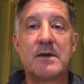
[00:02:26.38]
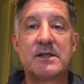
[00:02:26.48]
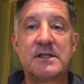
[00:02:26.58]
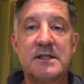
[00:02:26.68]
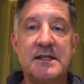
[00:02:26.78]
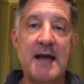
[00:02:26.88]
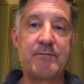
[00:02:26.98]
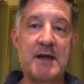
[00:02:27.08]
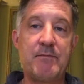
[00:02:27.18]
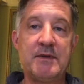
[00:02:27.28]
stepped
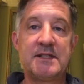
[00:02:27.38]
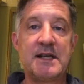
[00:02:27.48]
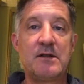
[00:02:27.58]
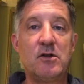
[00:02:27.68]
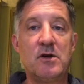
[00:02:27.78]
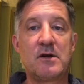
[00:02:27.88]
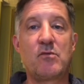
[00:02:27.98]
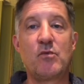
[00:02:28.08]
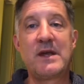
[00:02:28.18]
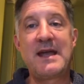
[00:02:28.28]
up and said, look,
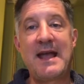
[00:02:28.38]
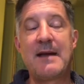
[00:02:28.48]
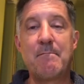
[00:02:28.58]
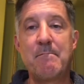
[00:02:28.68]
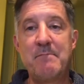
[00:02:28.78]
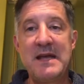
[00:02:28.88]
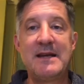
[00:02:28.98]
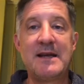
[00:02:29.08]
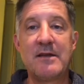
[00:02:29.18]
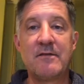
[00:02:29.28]
we can't be
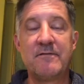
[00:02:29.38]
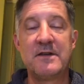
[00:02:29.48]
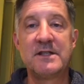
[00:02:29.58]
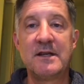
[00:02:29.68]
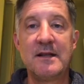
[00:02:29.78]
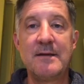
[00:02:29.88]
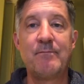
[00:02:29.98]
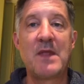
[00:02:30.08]
together physically,